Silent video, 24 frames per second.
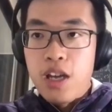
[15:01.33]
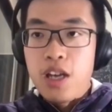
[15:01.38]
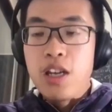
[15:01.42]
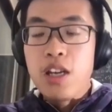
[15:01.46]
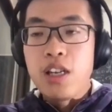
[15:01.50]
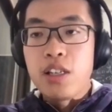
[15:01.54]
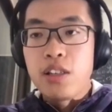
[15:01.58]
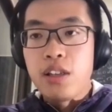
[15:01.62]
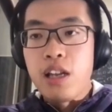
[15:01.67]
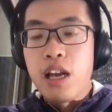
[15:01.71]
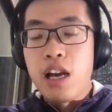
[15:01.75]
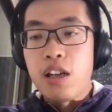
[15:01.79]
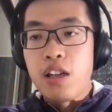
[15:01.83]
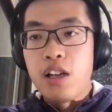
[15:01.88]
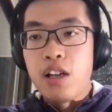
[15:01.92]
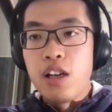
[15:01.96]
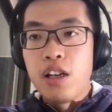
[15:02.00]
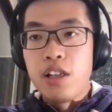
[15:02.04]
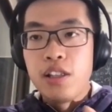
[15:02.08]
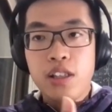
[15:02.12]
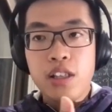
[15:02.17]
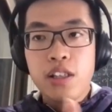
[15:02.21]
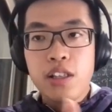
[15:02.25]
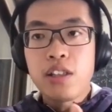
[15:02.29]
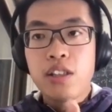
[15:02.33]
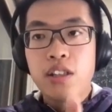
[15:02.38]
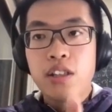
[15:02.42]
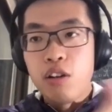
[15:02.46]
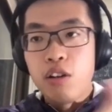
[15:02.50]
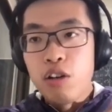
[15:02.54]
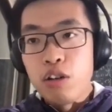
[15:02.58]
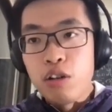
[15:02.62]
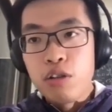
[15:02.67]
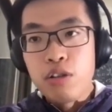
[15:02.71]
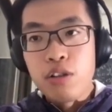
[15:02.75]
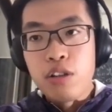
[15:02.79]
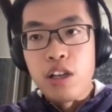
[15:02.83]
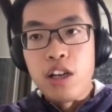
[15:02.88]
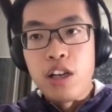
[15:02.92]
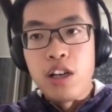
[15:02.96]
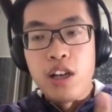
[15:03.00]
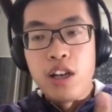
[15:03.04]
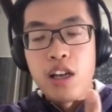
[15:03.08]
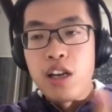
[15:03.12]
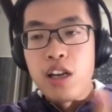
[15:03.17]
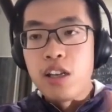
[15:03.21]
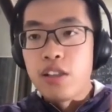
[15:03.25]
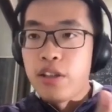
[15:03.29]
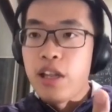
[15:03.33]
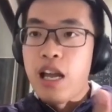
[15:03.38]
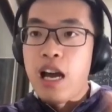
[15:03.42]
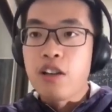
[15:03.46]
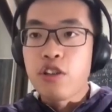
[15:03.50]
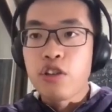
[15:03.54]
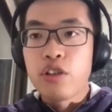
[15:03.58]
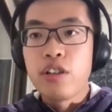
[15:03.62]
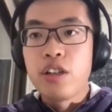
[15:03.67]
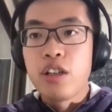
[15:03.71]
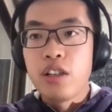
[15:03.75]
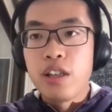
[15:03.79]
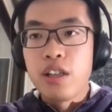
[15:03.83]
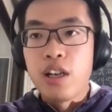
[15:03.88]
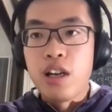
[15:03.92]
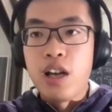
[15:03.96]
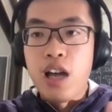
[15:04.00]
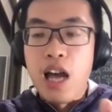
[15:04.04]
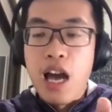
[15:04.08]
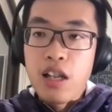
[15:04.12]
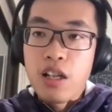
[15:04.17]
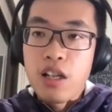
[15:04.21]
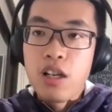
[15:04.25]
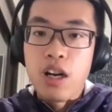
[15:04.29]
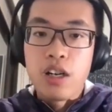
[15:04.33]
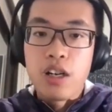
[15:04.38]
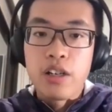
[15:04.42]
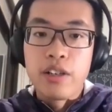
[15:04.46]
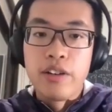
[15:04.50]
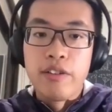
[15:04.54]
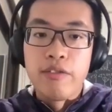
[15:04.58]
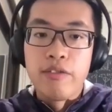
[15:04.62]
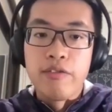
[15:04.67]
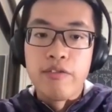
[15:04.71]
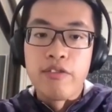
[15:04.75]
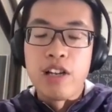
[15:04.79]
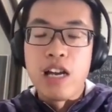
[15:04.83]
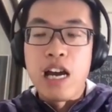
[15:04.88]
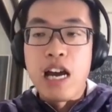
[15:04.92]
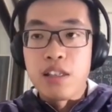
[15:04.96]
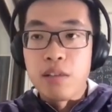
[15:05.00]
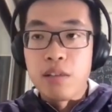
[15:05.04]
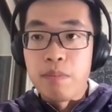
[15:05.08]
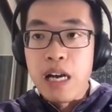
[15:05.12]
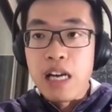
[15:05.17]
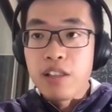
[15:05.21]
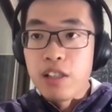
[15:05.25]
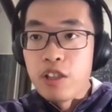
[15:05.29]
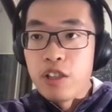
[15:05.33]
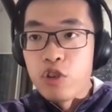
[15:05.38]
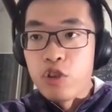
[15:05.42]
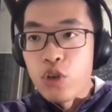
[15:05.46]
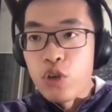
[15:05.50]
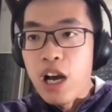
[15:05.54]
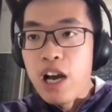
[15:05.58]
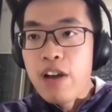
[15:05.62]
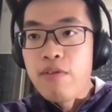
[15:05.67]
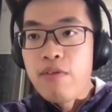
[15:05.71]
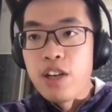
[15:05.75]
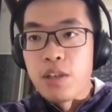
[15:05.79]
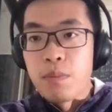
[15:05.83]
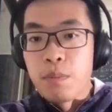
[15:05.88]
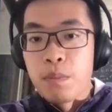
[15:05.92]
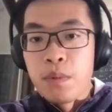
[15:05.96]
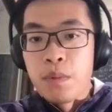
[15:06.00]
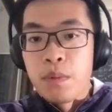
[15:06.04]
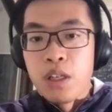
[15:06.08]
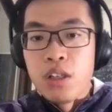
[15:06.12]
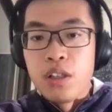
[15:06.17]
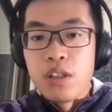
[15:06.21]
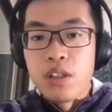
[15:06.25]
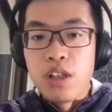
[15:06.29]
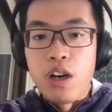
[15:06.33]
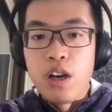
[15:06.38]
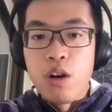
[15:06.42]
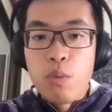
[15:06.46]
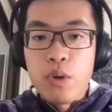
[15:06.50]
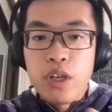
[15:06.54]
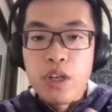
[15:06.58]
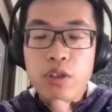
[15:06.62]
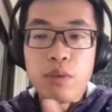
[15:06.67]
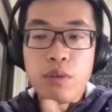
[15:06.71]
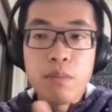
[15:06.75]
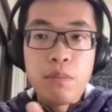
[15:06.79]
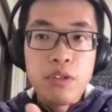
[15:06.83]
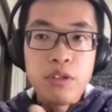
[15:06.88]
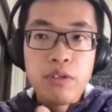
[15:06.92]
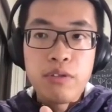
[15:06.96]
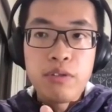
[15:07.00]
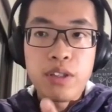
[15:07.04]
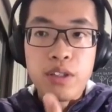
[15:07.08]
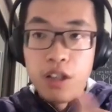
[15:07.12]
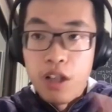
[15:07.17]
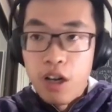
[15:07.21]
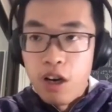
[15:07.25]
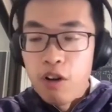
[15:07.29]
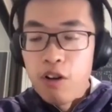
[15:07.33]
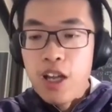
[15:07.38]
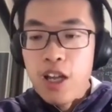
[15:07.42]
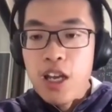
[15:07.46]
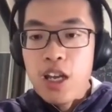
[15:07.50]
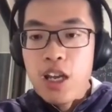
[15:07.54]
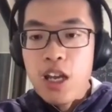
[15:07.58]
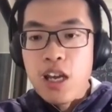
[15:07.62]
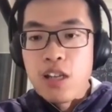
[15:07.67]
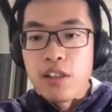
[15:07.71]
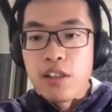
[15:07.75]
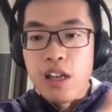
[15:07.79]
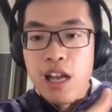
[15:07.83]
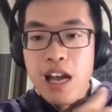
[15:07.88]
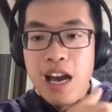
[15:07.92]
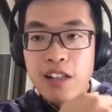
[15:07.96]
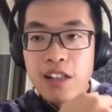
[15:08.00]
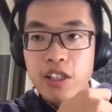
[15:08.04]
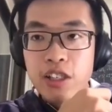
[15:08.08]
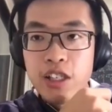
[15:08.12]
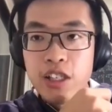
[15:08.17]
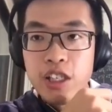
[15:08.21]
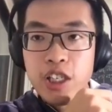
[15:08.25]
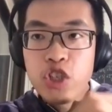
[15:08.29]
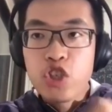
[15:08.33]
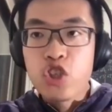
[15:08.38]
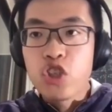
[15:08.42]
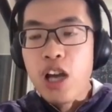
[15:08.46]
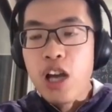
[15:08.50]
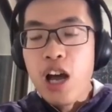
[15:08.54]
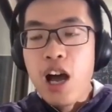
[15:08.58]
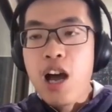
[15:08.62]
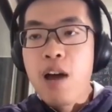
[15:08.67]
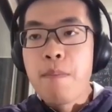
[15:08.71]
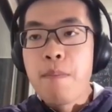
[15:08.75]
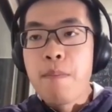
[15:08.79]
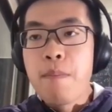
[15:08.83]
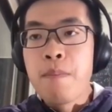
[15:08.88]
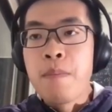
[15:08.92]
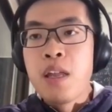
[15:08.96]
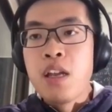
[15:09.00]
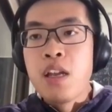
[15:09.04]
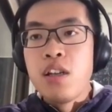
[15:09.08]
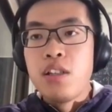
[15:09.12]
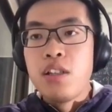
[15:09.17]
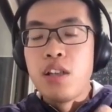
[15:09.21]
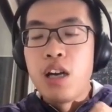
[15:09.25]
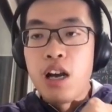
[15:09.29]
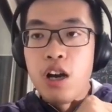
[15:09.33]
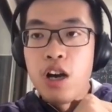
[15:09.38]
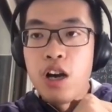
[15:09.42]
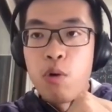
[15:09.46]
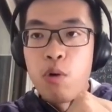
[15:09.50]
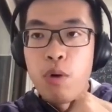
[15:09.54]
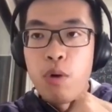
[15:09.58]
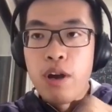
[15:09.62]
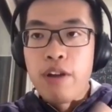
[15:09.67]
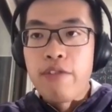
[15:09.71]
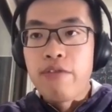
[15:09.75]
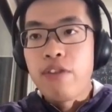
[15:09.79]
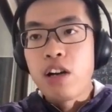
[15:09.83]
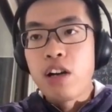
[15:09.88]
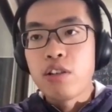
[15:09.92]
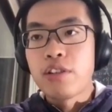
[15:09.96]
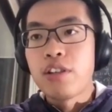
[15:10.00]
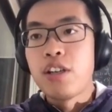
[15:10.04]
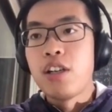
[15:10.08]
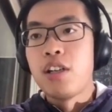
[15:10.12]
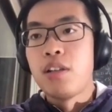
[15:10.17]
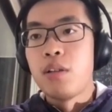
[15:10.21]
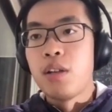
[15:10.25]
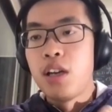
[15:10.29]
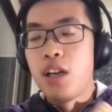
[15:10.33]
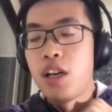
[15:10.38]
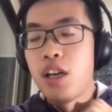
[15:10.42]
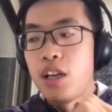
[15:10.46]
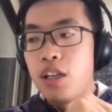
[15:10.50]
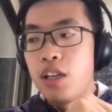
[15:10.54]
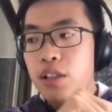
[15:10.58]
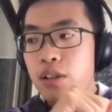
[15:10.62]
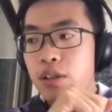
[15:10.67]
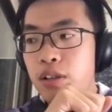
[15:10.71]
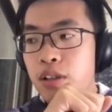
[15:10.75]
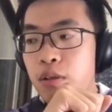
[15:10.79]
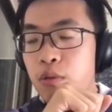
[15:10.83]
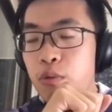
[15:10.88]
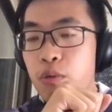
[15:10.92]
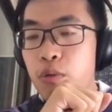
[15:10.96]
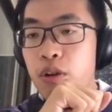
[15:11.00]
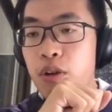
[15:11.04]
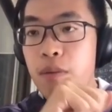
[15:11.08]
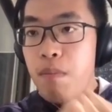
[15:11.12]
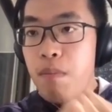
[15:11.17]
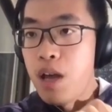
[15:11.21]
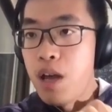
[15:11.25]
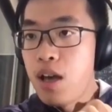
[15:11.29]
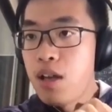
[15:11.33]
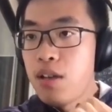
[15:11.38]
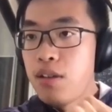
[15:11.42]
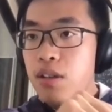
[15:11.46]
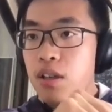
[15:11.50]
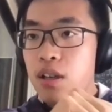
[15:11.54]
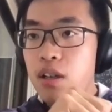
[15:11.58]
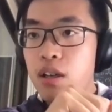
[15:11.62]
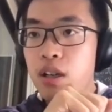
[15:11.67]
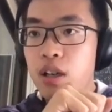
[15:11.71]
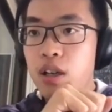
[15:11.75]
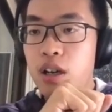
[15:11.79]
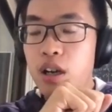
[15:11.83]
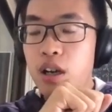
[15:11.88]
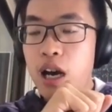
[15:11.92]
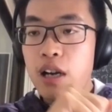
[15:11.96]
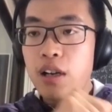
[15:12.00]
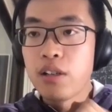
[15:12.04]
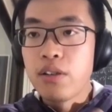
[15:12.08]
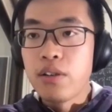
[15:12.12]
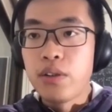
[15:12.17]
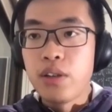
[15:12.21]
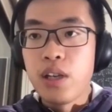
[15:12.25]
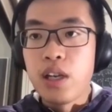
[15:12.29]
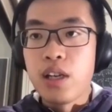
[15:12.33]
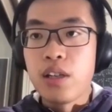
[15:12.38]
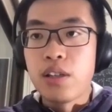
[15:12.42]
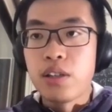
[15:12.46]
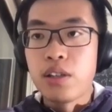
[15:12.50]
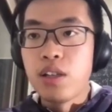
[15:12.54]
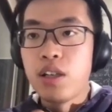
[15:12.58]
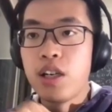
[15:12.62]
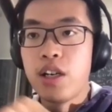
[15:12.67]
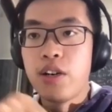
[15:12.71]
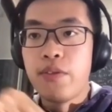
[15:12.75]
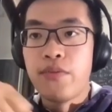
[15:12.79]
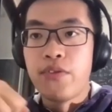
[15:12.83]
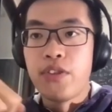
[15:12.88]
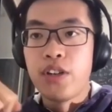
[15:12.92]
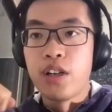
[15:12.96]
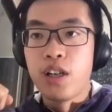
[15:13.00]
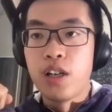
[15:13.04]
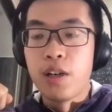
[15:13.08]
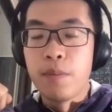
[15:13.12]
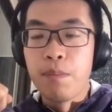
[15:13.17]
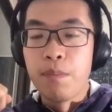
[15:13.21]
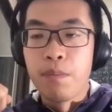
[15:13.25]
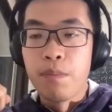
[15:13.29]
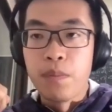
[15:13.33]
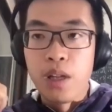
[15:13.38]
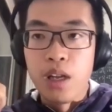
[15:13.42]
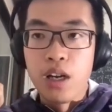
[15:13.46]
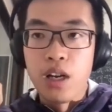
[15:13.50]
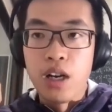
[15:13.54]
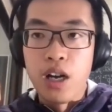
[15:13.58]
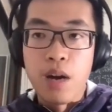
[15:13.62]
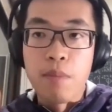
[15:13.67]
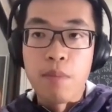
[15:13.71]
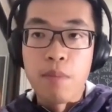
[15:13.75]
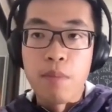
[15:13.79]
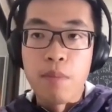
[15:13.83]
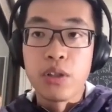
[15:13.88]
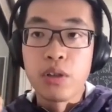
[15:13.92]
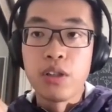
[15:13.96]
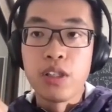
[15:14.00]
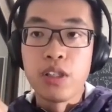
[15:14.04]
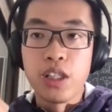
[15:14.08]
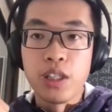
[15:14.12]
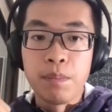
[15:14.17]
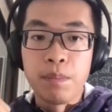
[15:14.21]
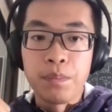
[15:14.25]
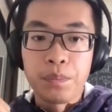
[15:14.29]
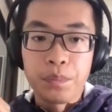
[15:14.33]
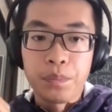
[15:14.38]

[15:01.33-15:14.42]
is this also is actually the analog of the adiabatic driving, so which moves slowly, and at each time the wave function remains the eigenstate of the Hamiltonian.